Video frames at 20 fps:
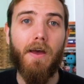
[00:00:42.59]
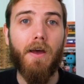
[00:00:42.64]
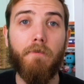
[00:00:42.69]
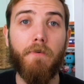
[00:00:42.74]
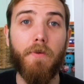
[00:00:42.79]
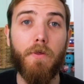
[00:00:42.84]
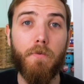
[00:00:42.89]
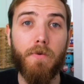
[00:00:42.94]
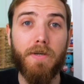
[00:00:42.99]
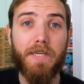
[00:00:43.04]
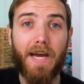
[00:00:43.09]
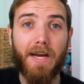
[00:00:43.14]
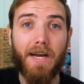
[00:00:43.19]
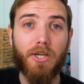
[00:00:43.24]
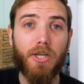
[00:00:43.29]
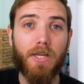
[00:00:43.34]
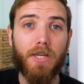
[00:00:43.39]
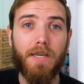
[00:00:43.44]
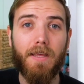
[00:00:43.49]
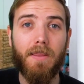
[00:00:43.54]
for the
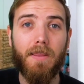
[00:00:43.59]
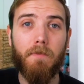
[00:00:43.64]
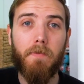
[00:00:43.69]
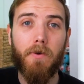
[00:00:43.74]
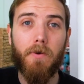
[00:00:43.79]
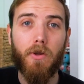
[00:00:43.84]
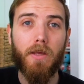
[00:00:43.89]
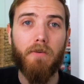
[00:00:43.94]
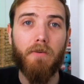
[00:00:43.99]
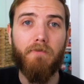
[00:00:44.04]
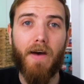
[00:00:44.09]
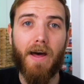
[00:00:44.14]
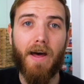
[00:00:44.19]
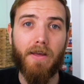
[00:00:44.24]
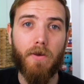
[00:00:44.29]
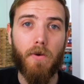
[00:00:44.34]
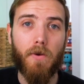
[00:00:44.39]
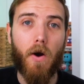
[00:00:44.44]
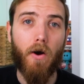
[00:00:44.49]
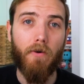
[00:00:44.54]
reduction in the building
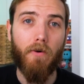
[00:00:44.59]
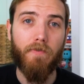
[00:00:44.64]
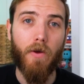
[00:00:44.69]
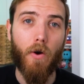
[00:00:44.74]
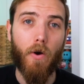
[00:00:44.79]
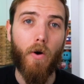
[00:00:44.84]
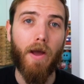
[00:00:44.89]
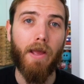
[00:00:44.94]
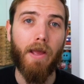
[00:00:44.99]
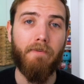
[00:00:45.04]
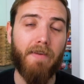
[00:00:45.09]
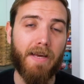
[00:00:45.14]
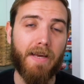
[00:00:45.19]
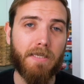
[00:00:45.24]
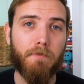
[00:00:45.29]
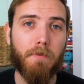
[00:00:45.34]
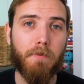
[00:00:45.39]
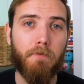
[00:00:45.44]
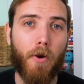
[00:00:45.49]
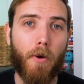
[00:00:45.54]
value of your
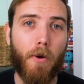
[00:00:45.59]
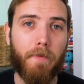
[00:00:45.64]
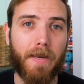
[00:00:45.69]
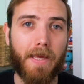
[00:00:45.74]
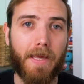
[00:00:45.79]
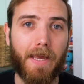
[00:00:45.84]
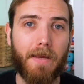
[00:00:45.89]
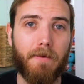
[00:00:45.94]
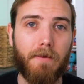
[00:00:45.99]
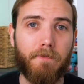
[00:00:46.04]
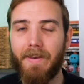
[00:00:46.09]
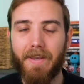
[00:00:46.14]
investment property.